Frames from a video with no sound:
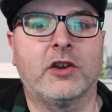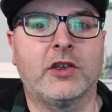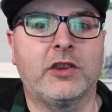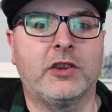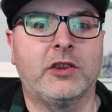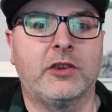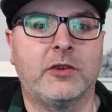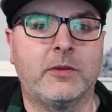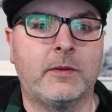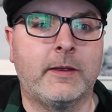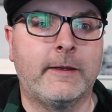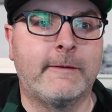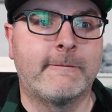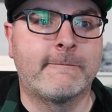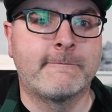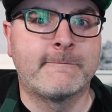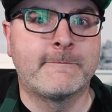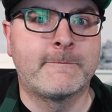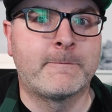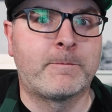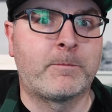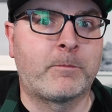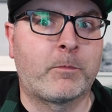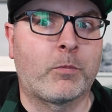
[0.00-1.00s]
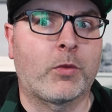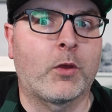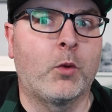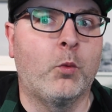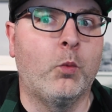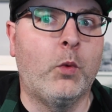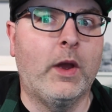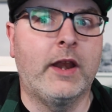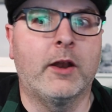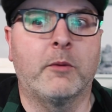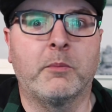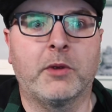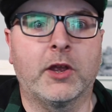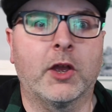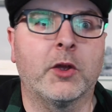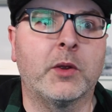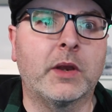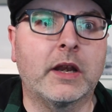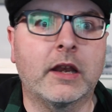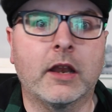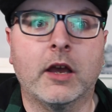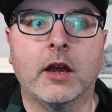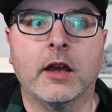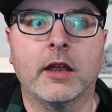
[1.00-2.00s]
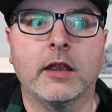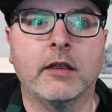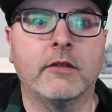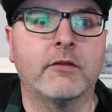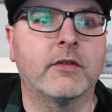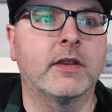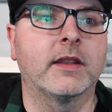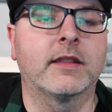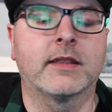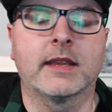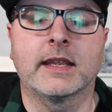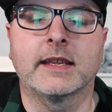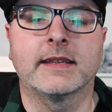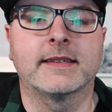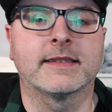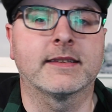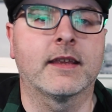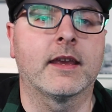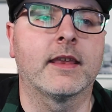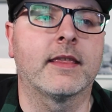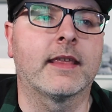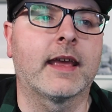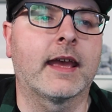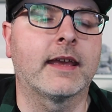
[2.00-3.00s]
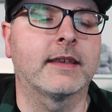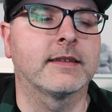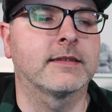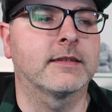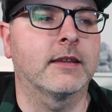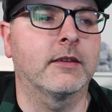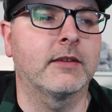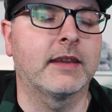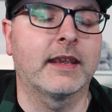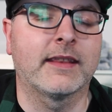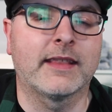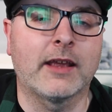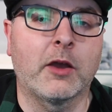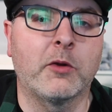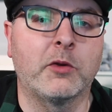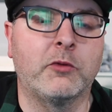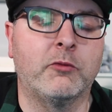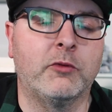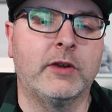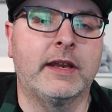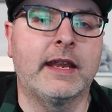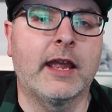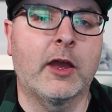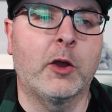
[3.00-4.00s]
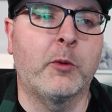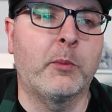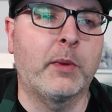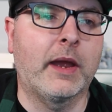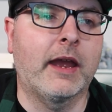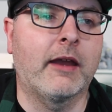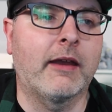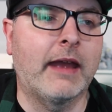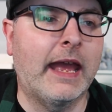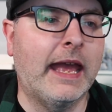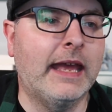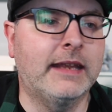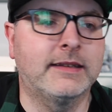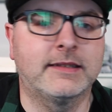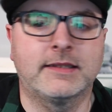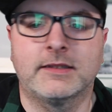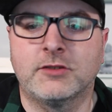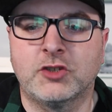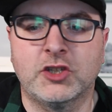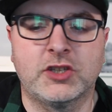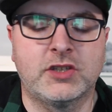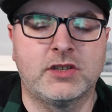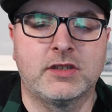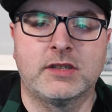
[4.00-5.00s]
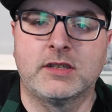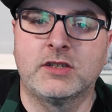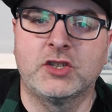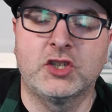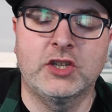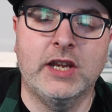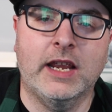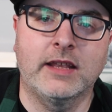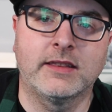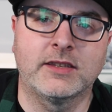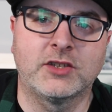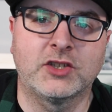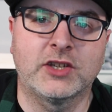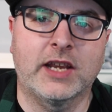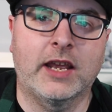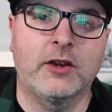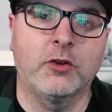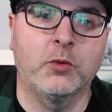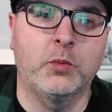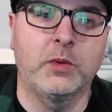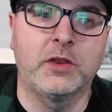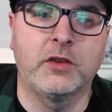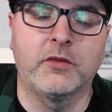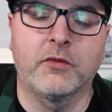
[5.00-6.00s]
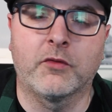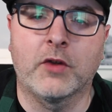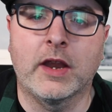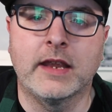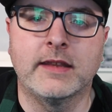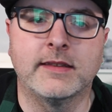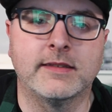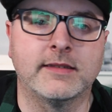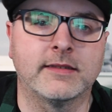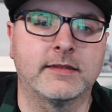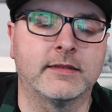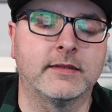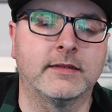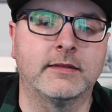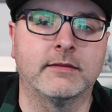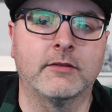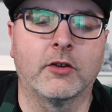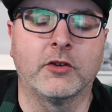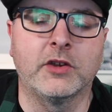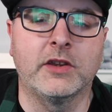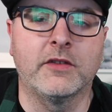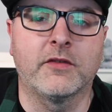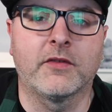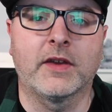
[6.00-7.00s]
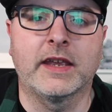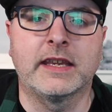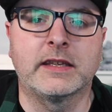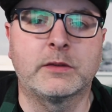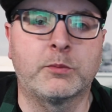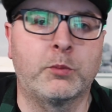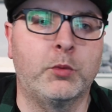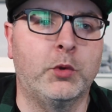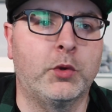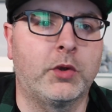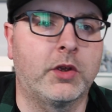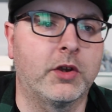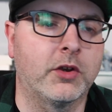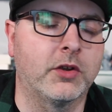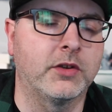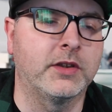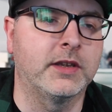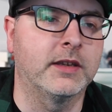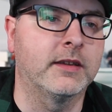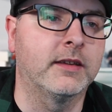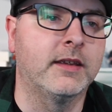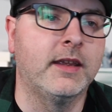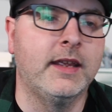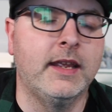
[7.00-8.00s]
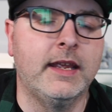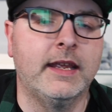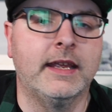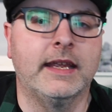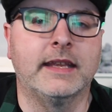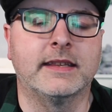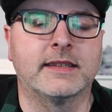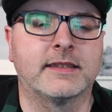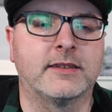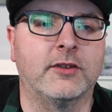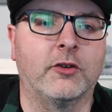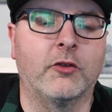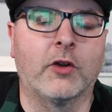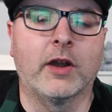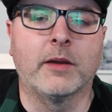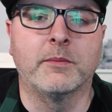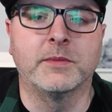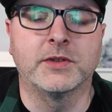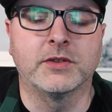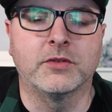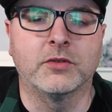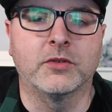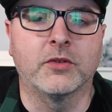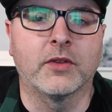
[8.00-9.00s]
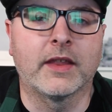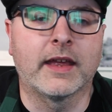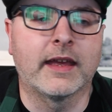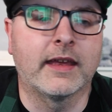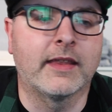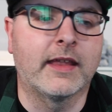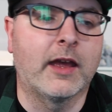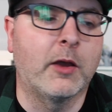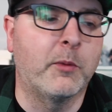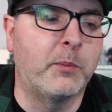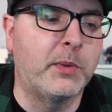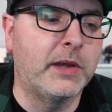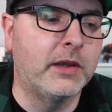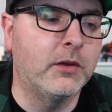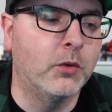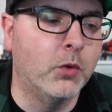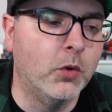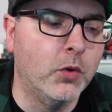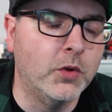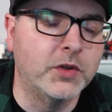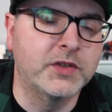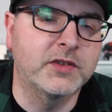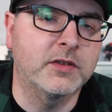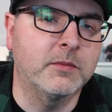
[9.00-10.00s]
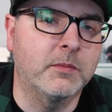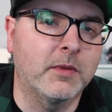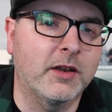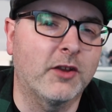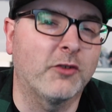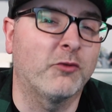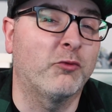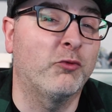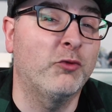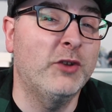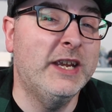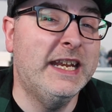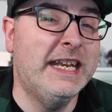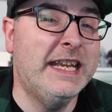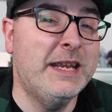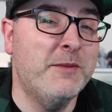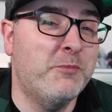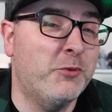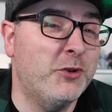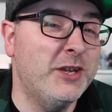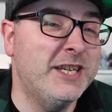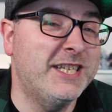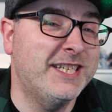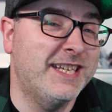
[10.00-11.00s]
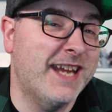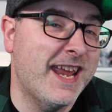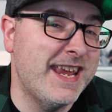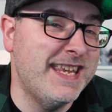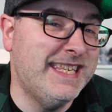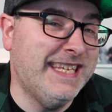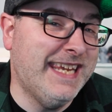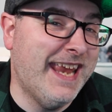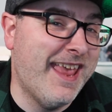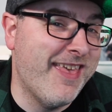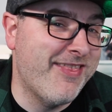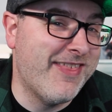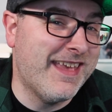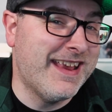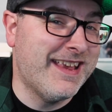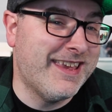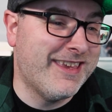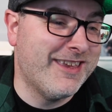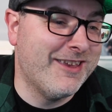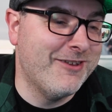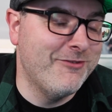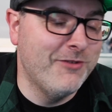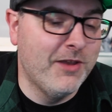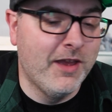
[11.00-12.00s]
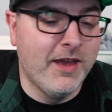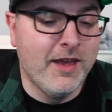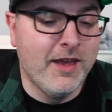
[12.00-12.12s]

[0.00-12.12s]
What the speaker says: you when I'm going live and things like that. So yeah, that would really help out. And just share the channel with your friends and on your Facebook and on your Instagrams and all that. That would be awesome, and I'd really appreciate it. Thank you.